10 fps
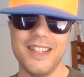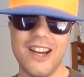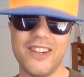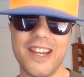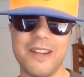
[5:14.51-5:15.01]

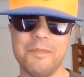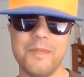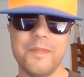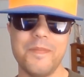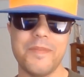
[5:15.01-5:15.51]
Okay,
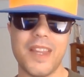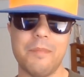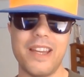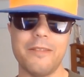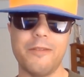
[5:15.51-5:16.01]

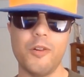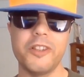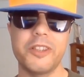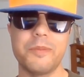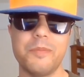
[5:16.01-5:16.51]
may the
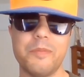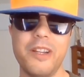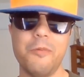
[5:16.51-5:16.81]
Force be